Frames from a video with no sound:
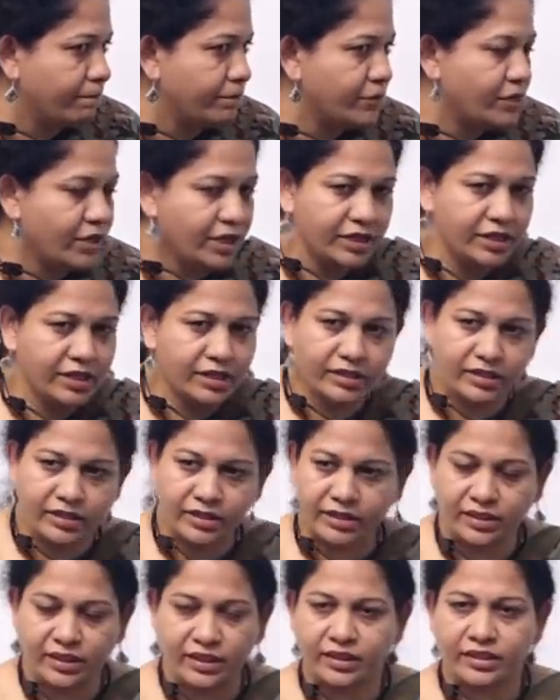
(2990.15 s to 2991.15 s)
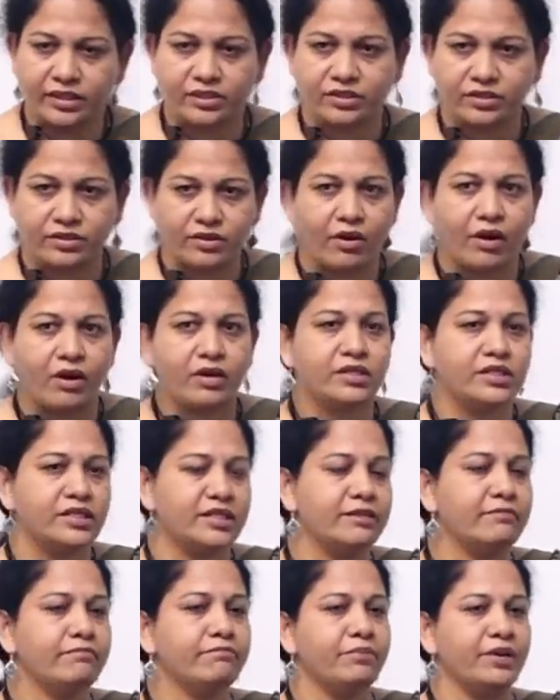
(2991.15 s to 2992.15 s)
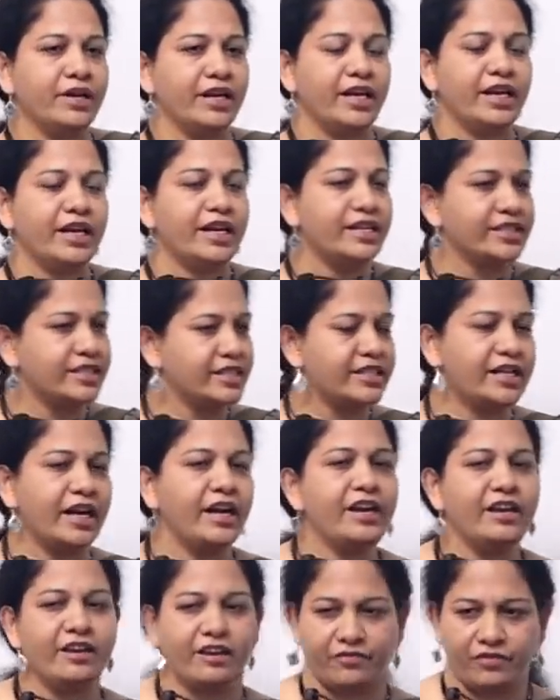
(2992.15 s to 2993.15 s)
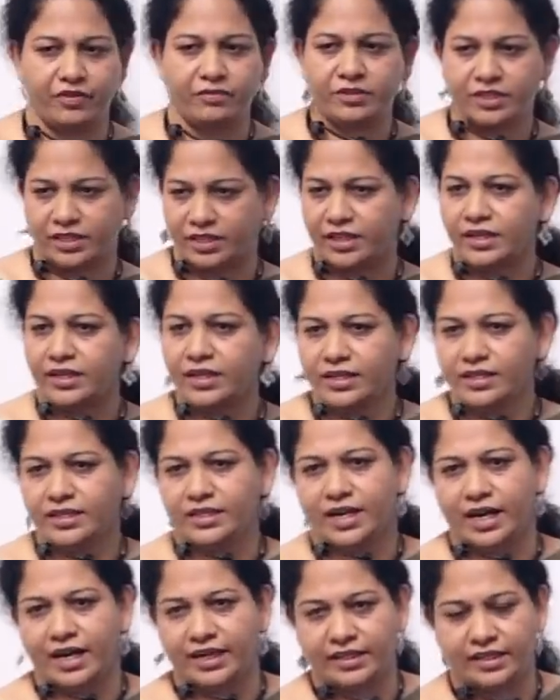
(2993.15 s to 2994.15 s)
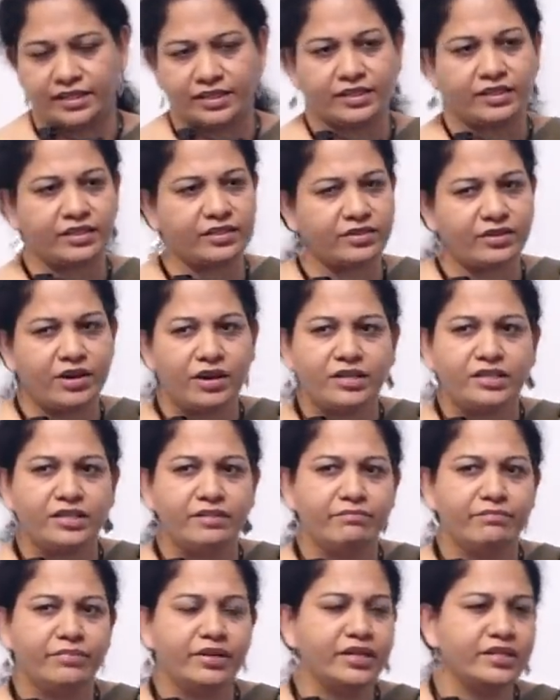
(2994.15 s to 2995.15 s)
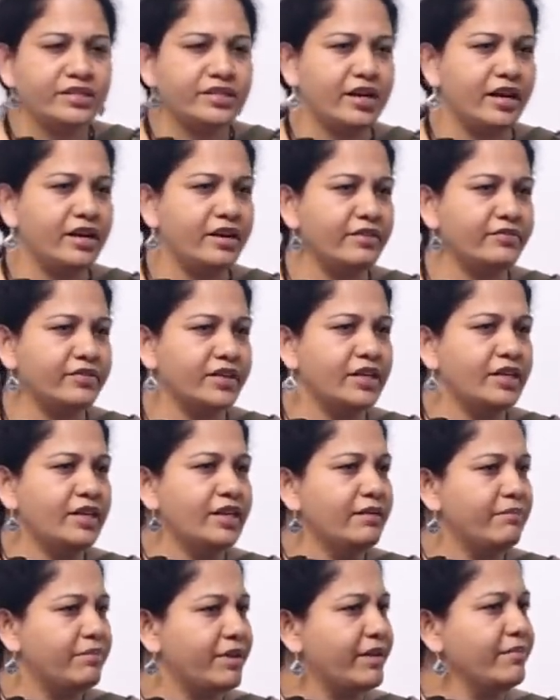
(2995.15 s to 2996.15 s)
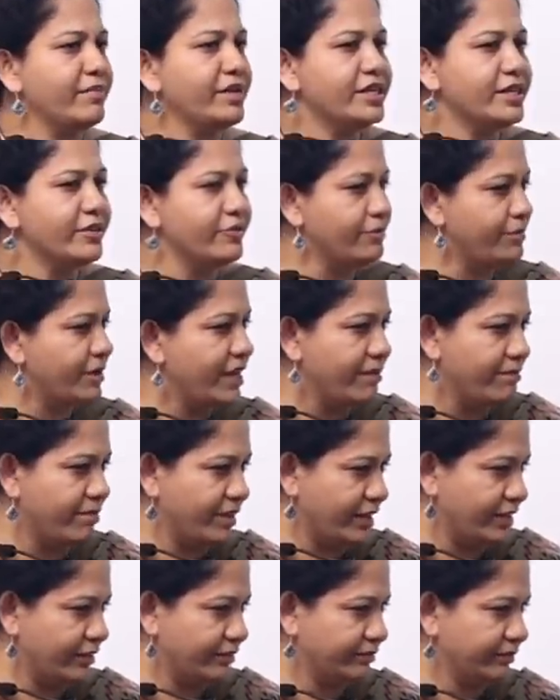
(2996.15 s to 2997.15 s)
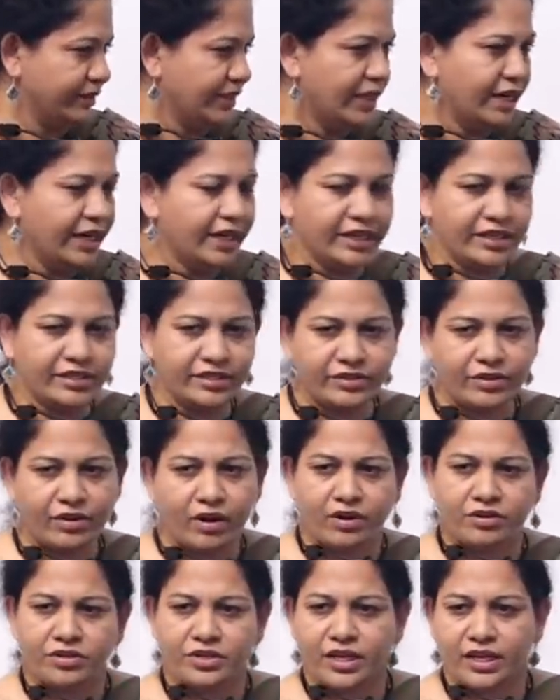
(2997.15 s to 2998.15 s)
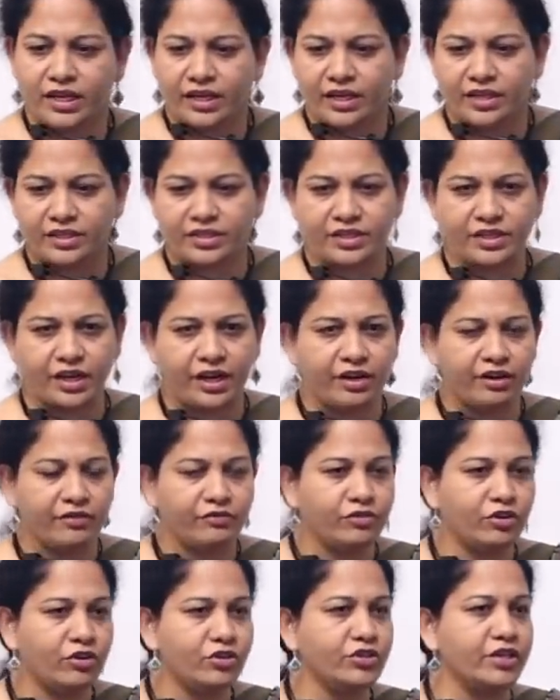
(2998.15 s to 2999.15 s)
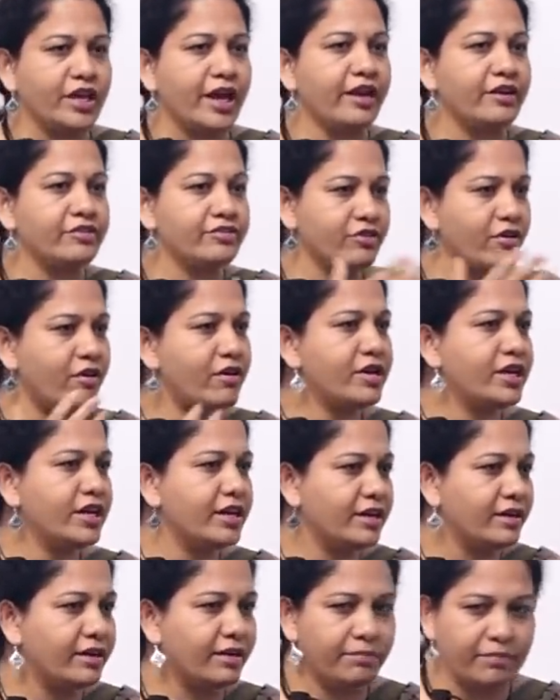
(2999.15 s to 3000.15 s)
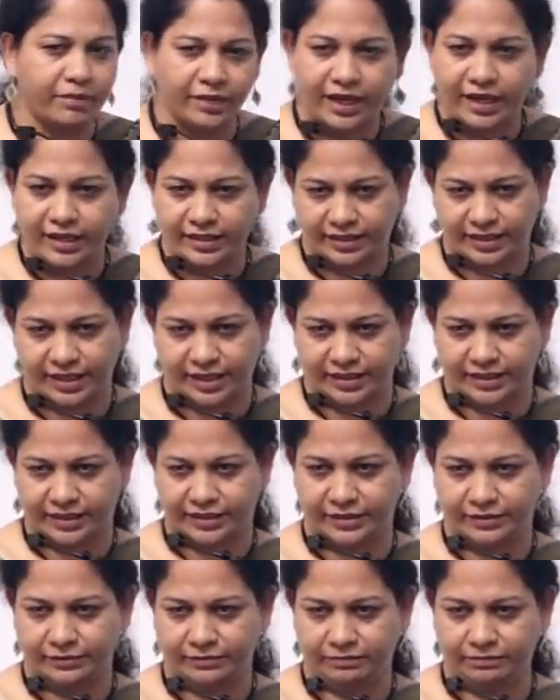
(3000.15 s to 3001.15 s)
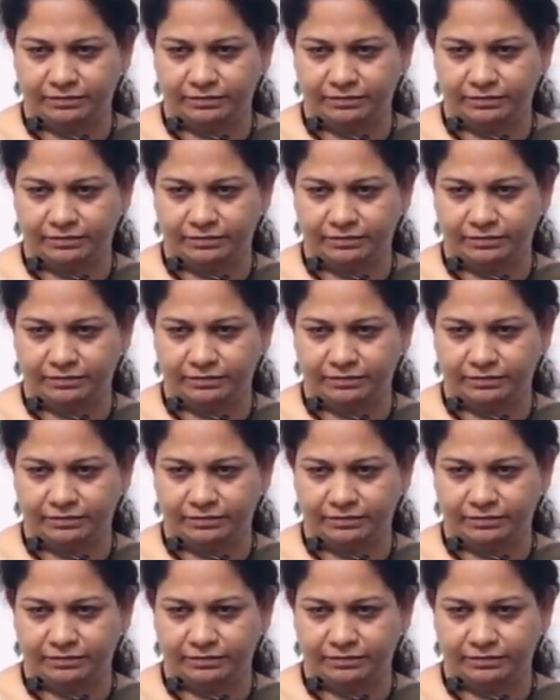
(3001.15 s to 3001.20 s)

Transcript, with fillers: So it is, it is not simply a study of, you must understand this, it is not simply a study of the primitive people. It is not really a study of those exotic uh, places.